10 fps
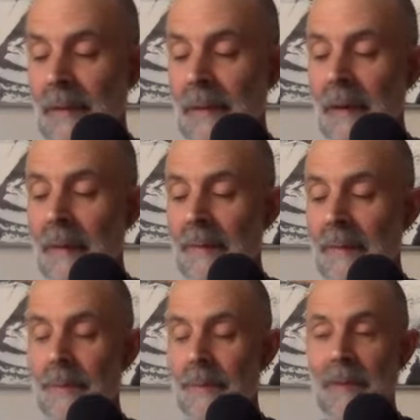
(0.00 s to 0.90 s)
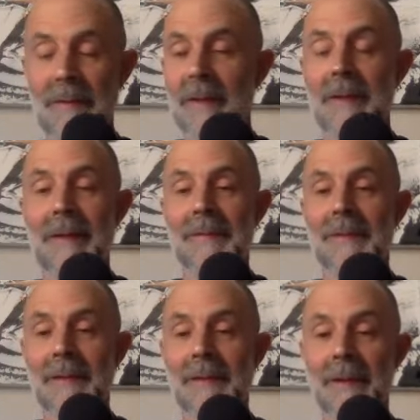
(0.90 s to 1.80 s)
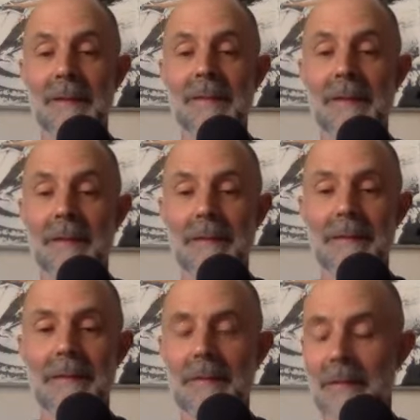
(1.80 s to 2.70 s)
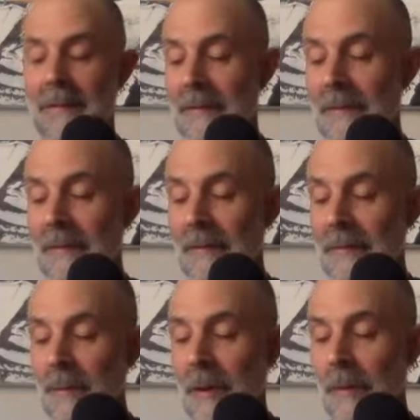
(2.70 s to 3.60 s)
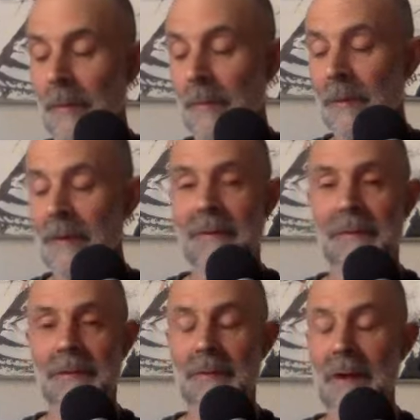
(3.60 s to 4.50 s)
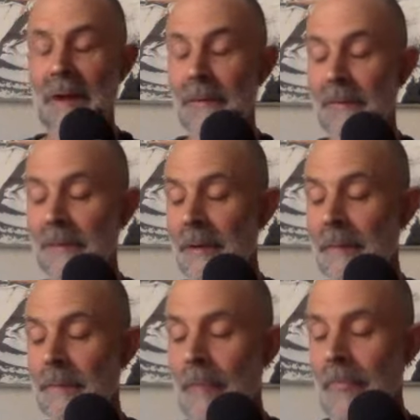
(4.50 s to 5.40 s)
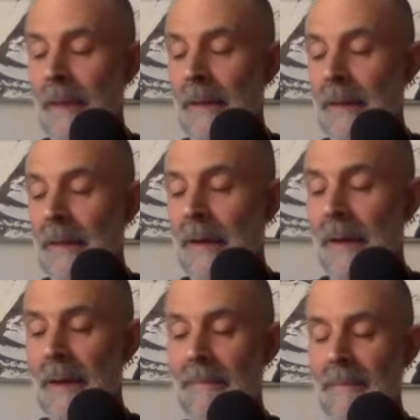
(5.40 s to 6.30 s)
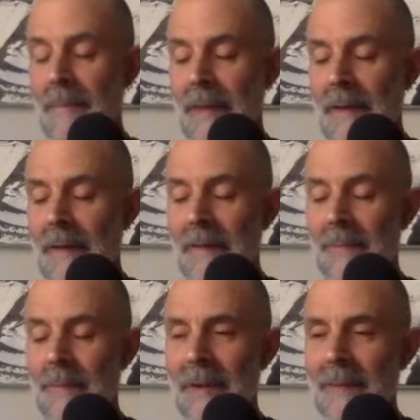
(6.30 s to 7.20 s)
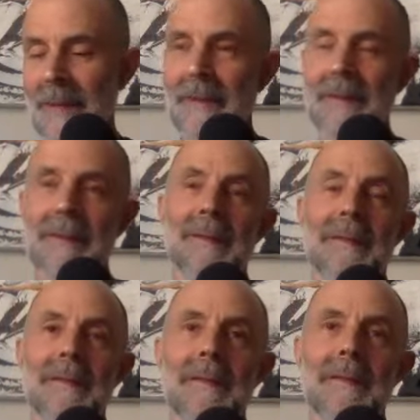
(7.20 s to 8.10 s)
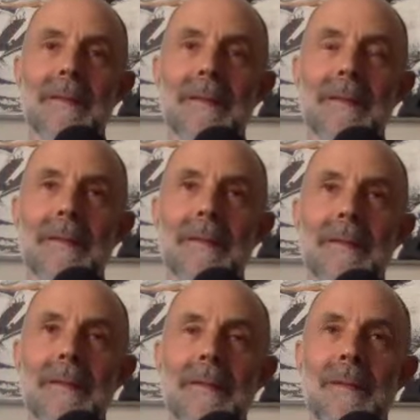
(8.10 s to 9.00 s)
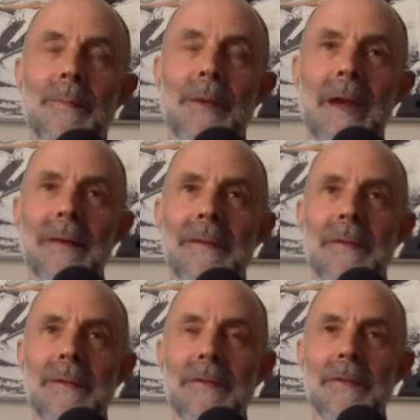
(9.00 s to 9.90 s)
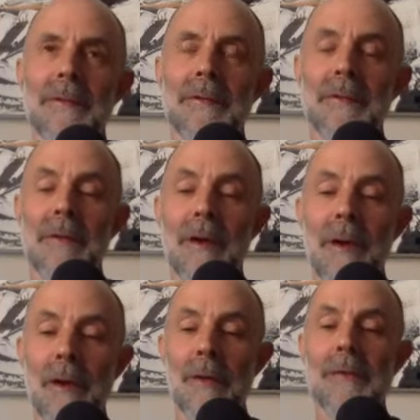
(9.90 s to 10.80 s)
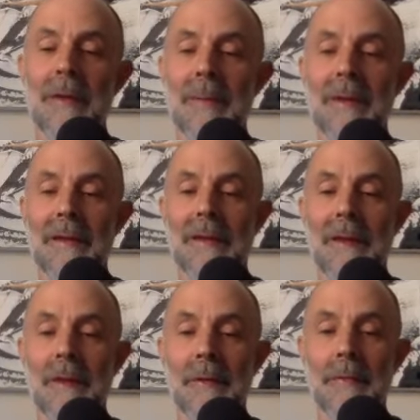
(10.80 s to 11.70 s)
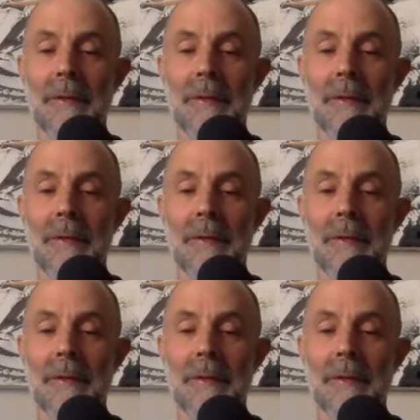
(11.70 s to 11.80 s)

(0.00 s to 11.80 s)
It's because you don't have to, it's easy. You can do it from home. You don't have to travel for it. But I mean, the practice shouldn't only be alone.